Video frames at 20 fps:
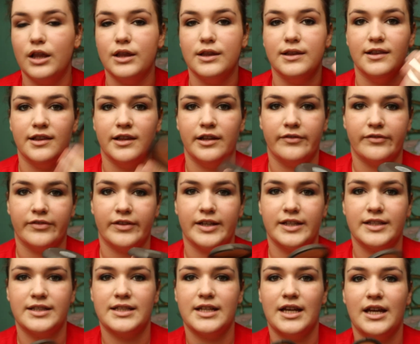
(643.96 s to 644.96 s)
Love
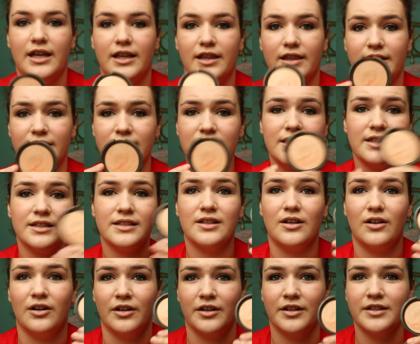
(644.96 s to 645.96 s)
this. This is
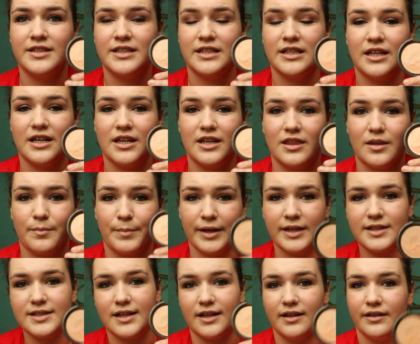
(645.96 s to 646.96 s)
honestly the
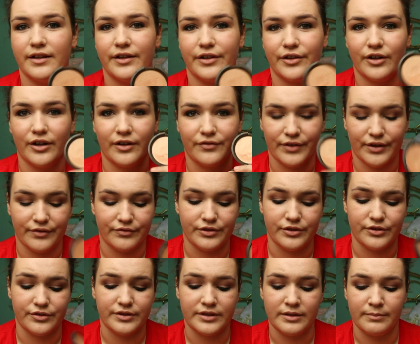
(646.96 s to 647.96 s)
best highlighter I've ever
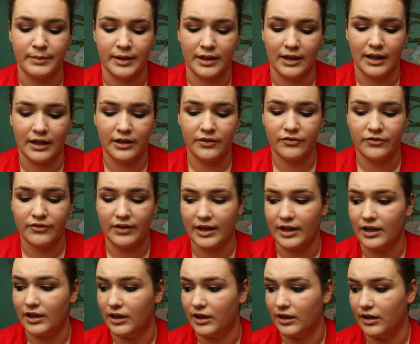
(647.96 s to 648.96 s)
used in my life.
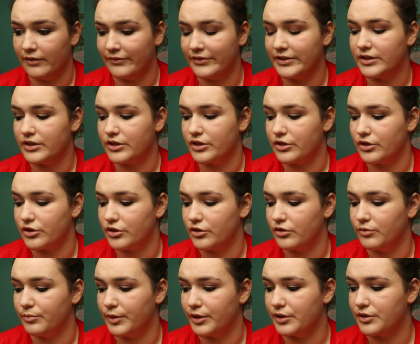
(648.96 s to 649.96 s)
I love it
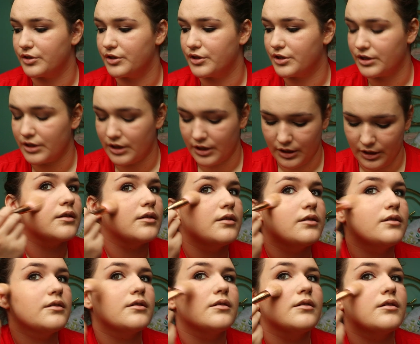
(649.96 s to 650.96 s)
so much.
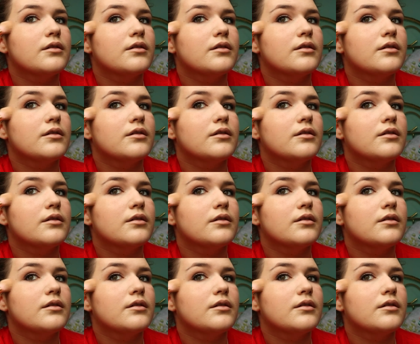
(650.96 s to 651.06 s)
And